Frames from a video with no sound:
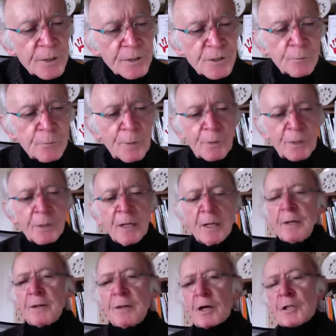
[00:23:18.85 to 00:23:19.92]
As you remember,
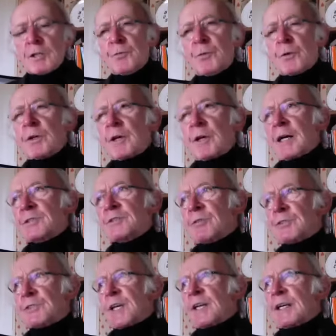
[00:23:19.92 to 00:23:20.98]
the Oxford
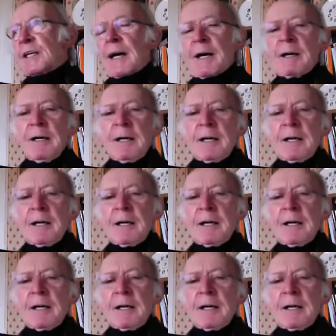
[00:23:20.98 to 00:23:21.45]
AstraZeneca